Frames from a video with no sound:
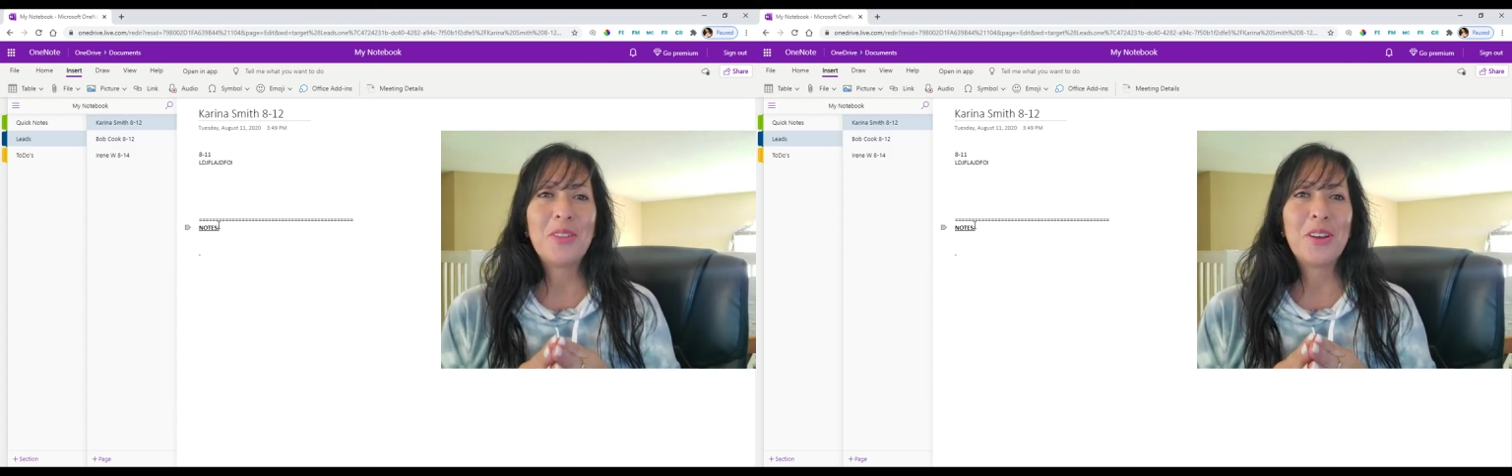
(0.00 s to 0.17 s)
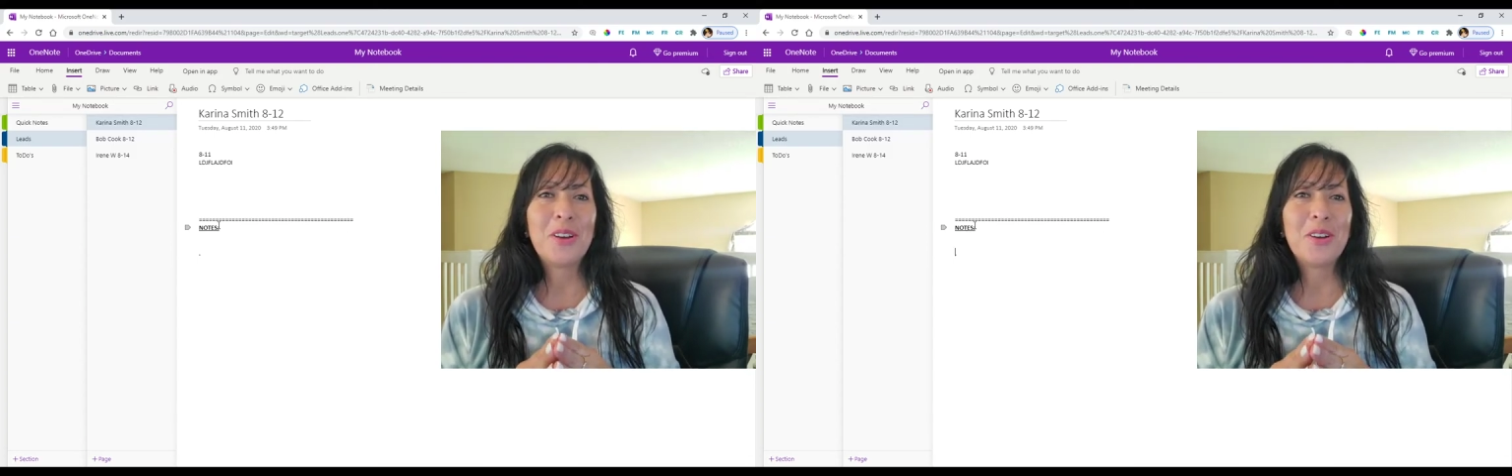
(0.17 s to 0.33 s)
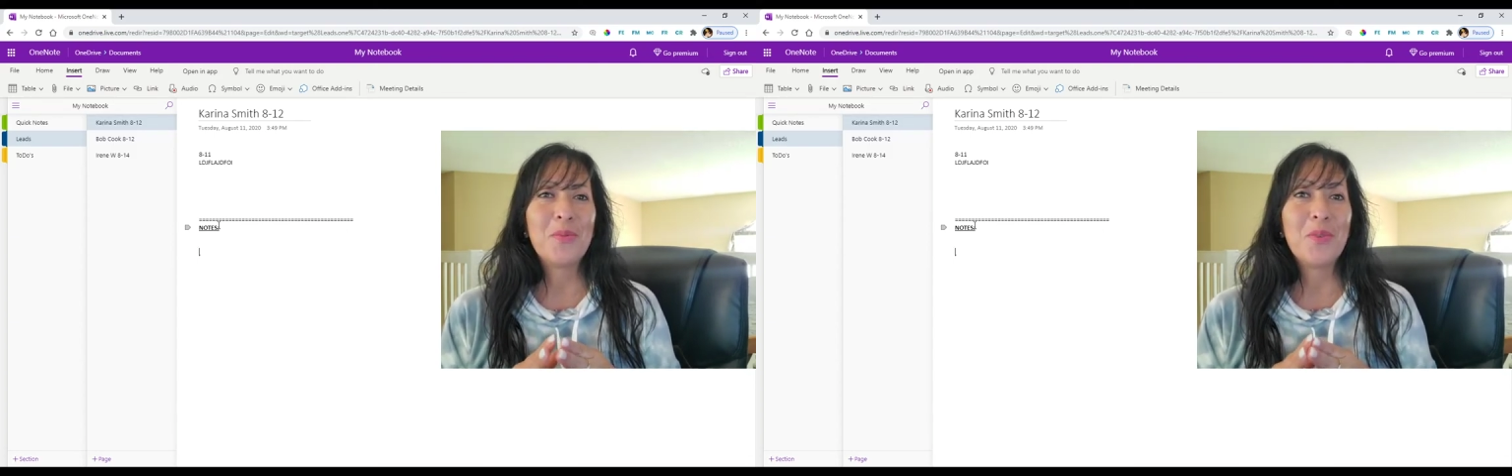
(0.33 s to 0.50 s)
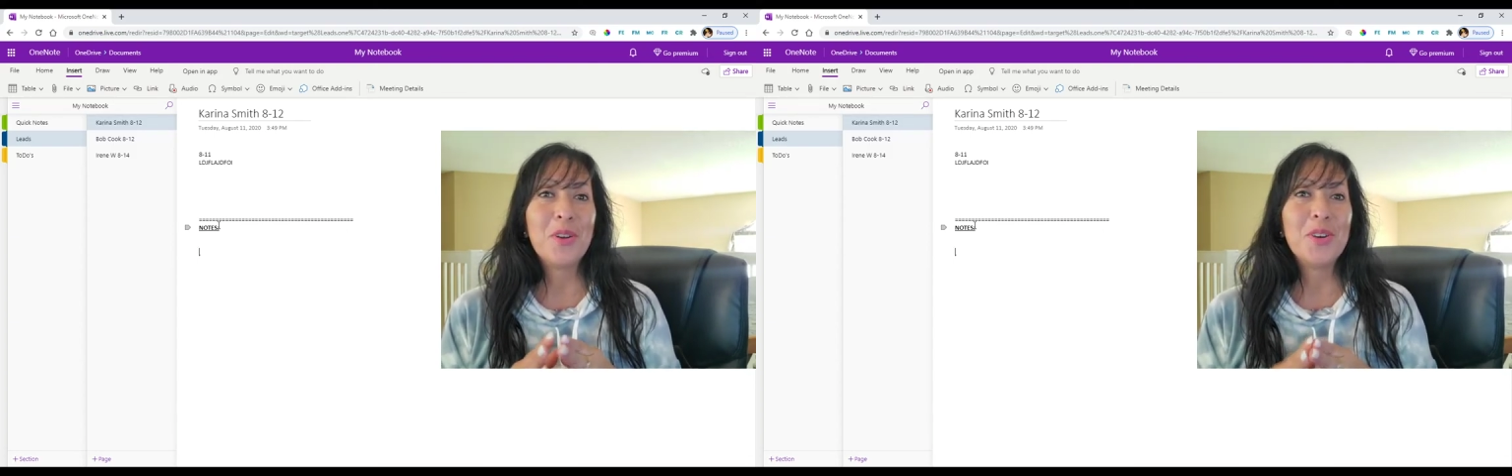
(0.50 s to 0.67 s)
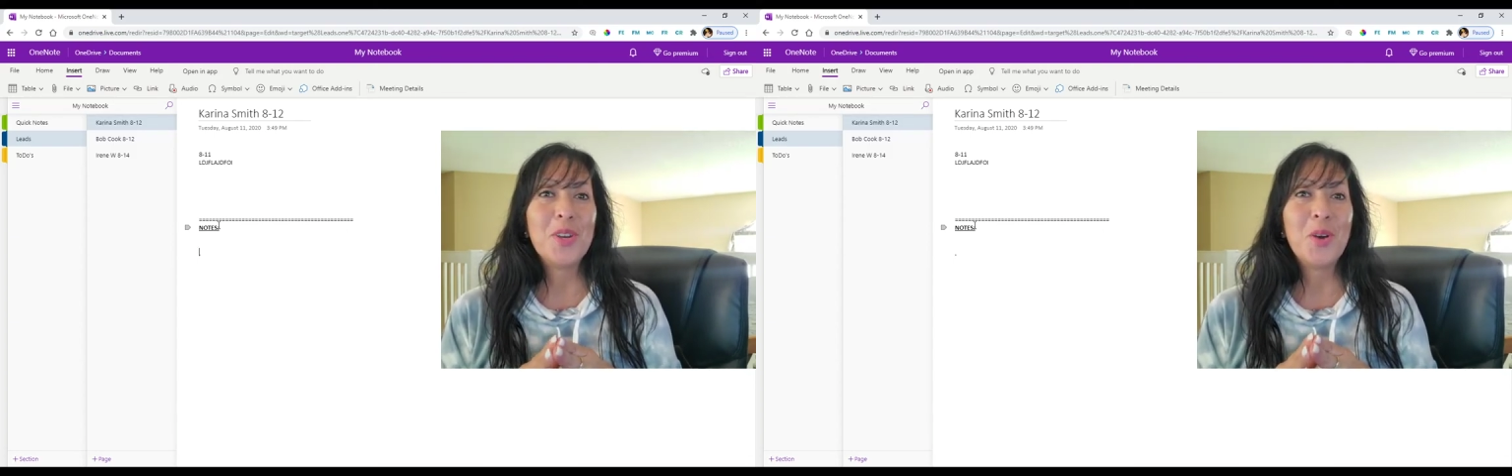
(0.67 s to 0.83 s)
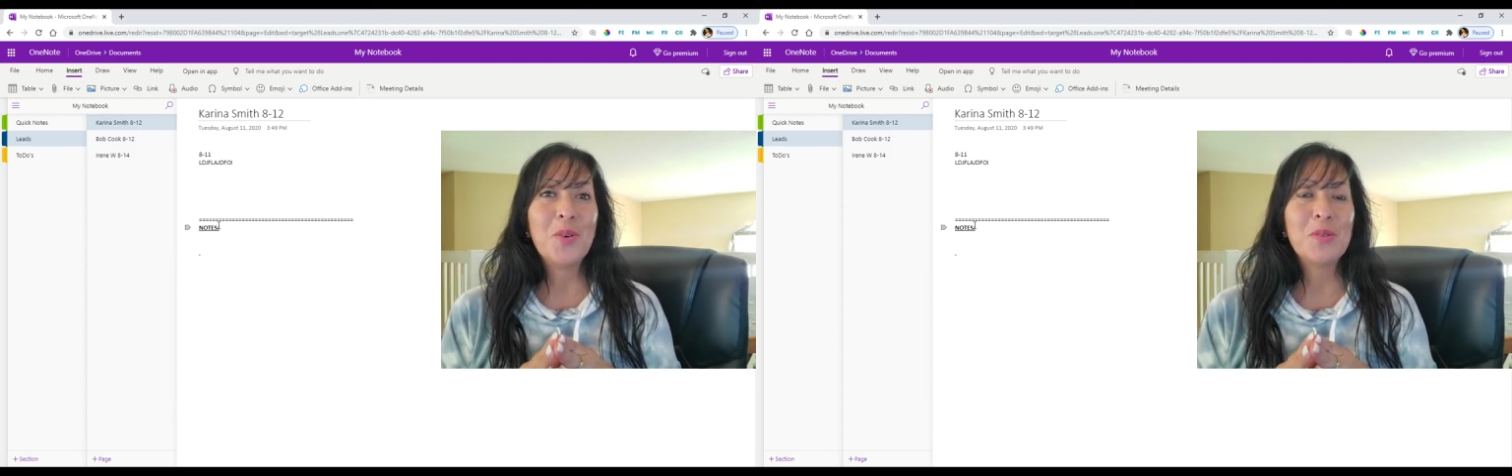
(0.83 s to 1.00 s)

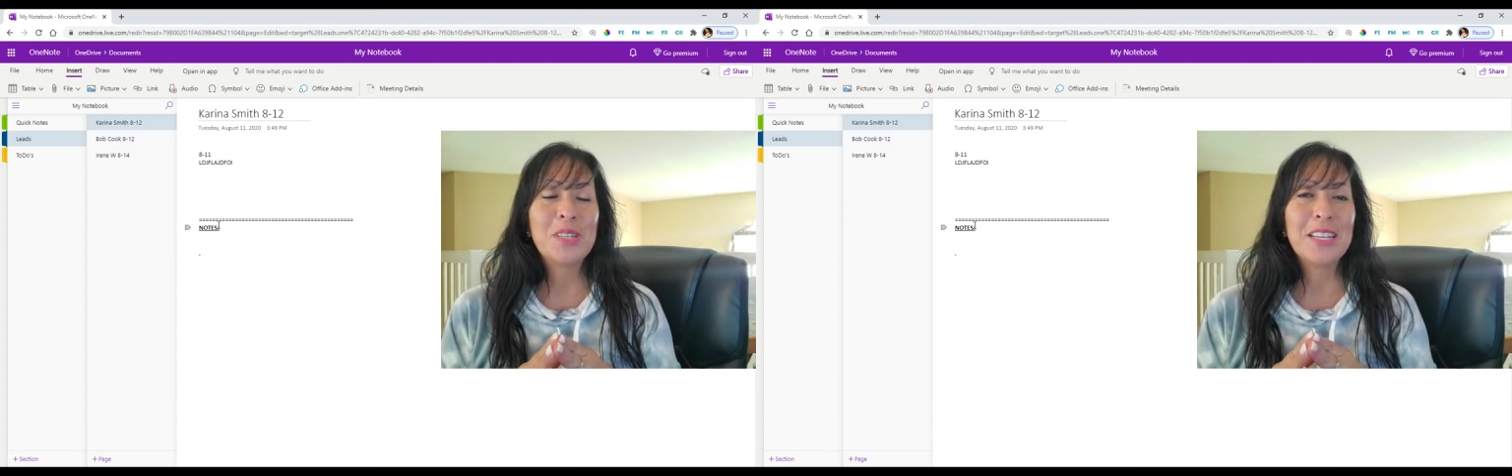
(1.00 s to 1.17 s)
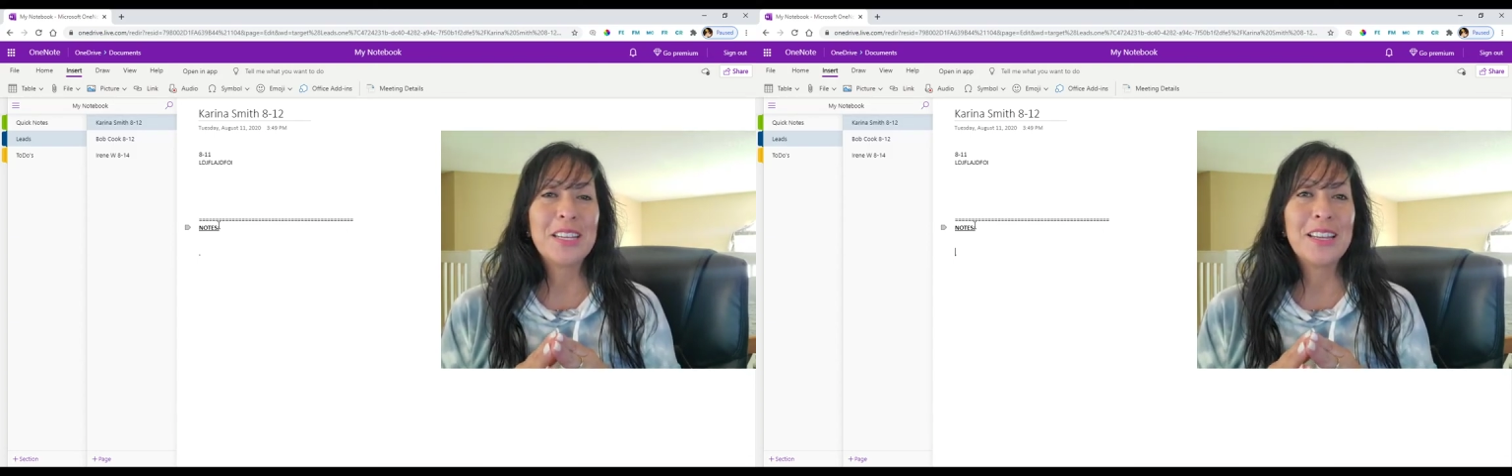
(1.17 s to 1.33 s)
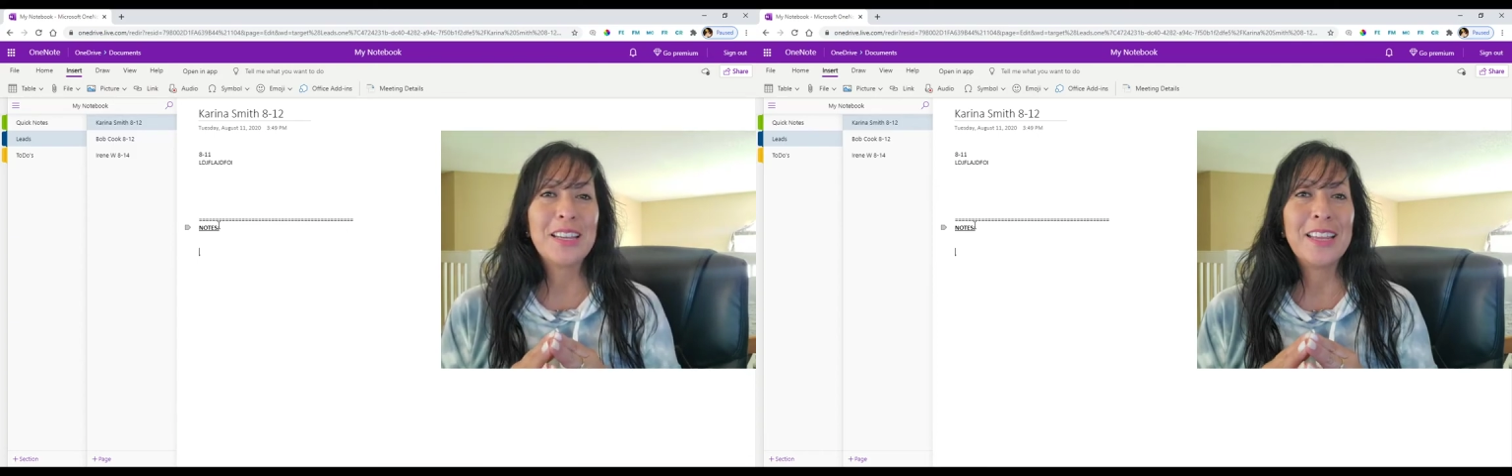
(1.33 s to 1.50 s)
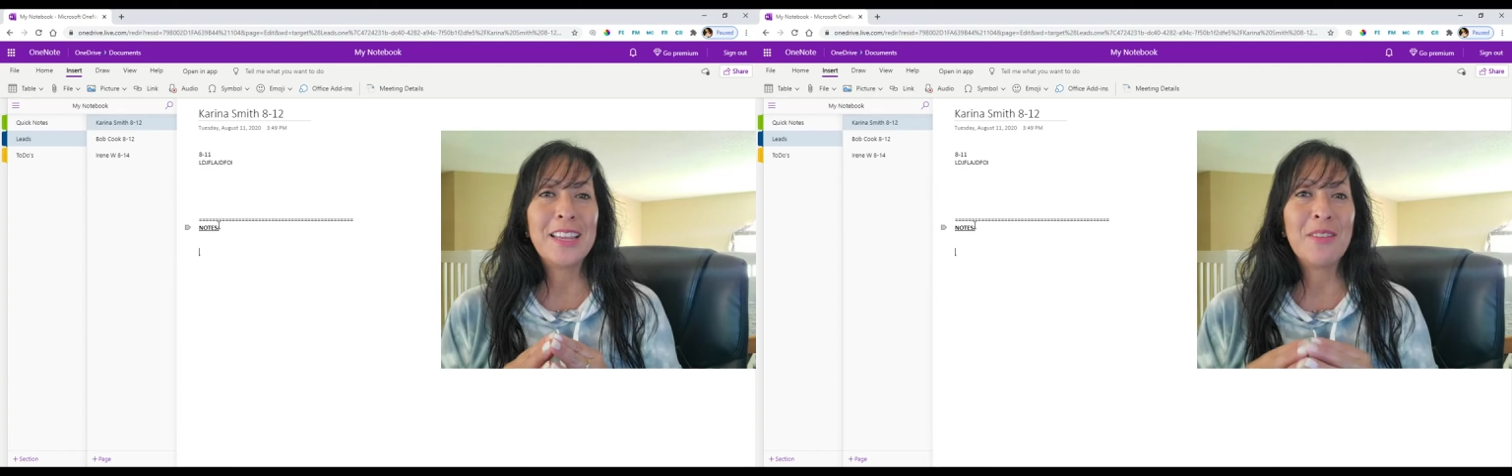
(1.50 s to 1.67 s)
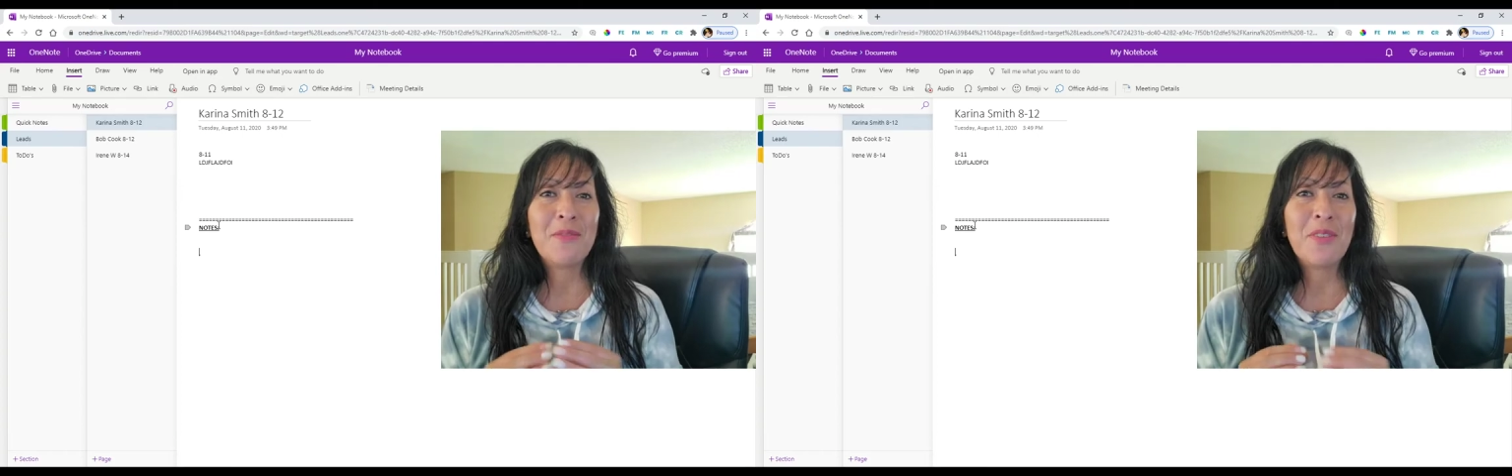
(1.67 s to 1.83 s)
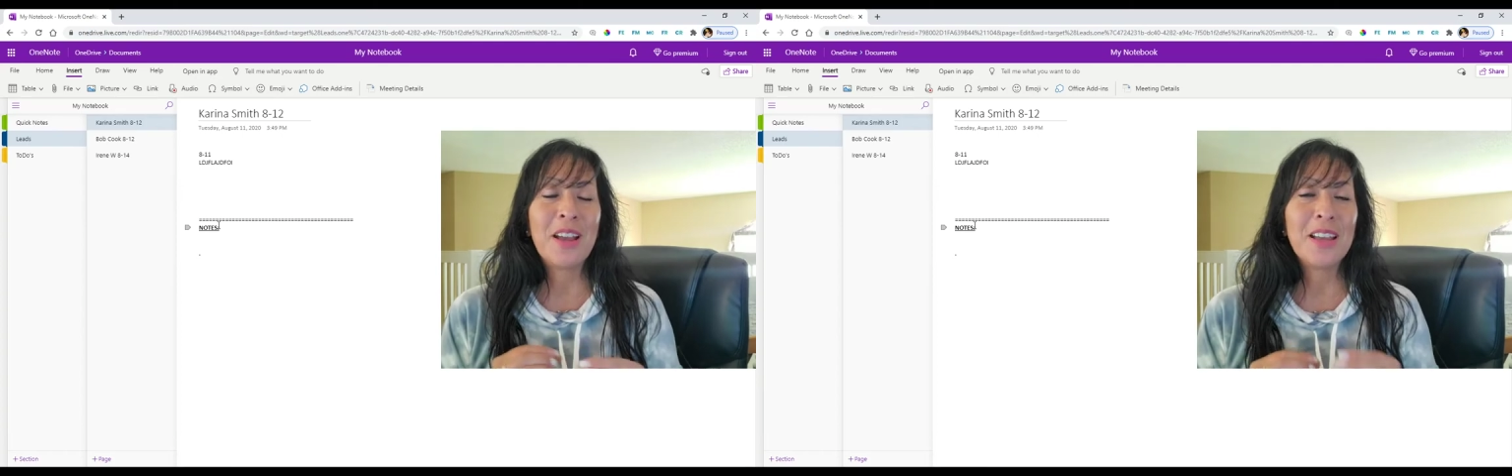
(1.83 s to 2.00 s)
OneNote.
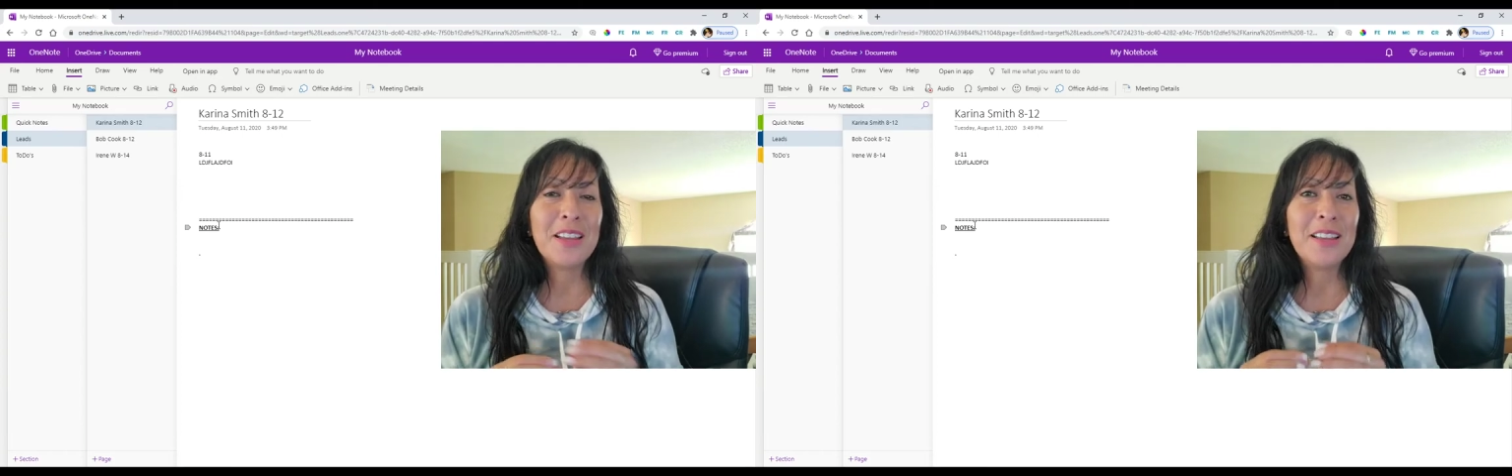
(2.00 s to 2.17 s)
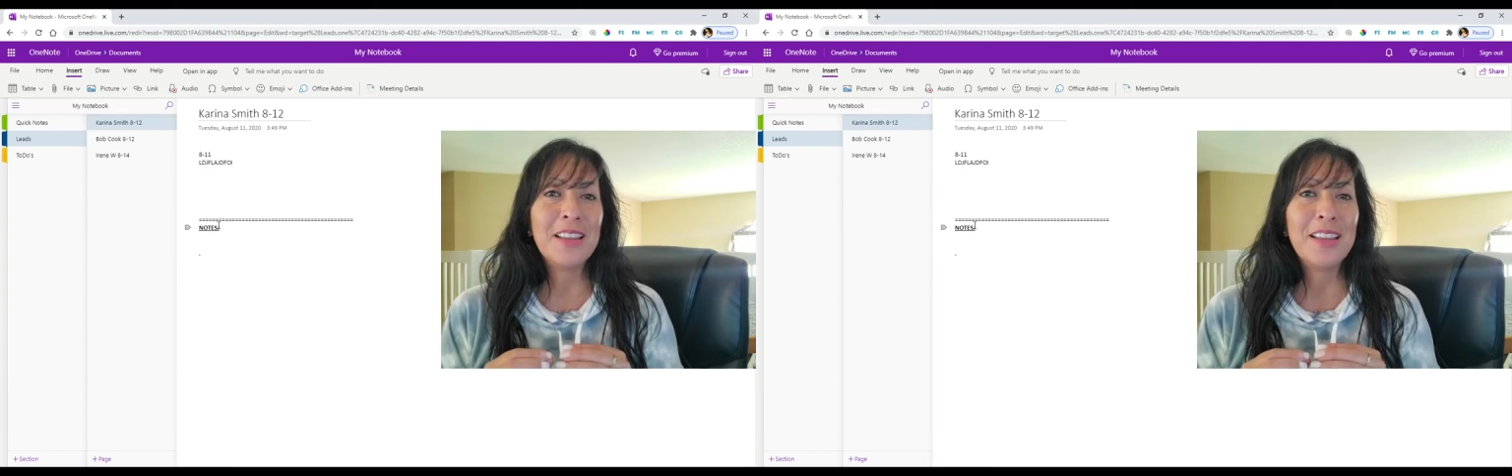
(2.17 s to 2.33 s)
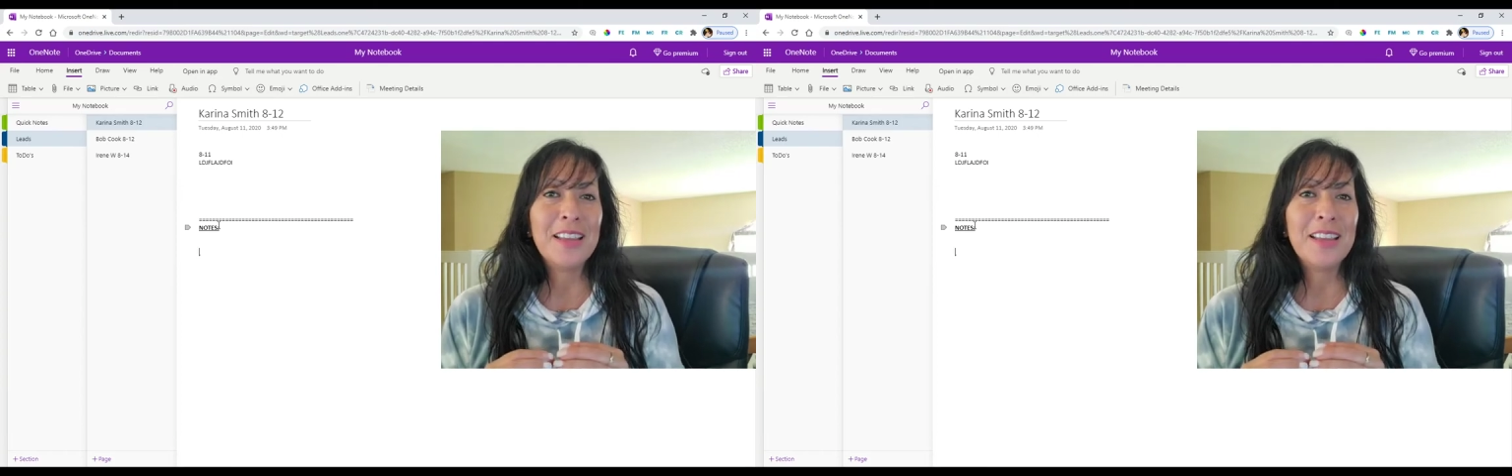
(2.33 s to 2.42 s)
If I